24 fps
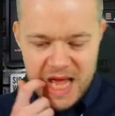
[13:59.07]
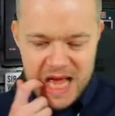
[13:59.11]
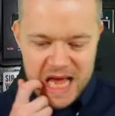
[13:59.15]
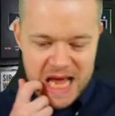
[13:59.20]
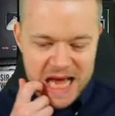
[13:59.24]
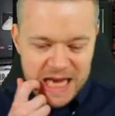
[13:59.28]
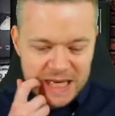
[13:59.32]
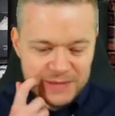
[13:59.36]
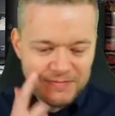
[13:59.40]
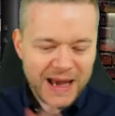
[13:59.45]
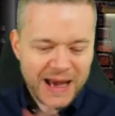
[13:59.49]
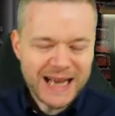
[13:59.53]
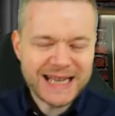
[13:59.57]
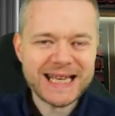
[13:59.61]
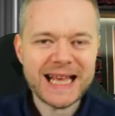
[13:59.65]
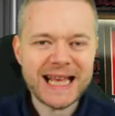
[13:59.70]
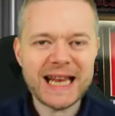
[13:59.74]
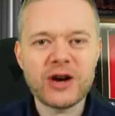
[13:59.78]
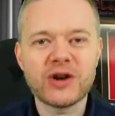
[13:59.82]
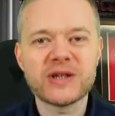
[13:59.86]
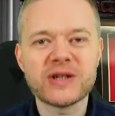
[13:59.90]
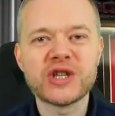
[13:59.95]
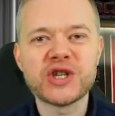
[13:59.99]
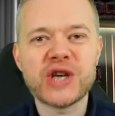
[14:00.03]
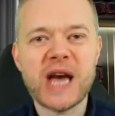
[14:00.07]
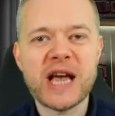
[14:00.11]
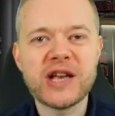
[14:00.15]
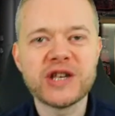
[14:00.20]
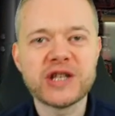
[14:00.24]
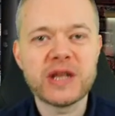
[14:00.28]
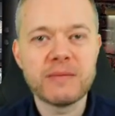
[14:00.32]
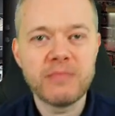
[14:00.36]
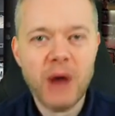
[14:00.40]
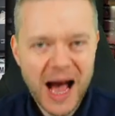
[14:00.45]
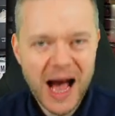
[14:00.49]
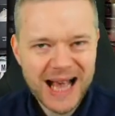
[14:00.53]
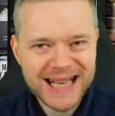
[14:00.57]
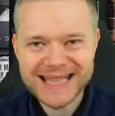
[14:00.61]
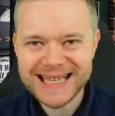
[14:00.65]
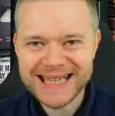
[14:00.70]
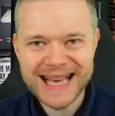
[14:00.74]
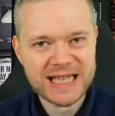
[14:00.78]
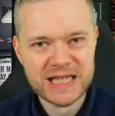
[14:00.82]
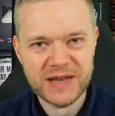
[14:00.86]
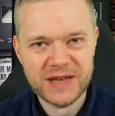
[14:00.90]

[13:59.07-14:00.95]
he's basically got to change the mindset of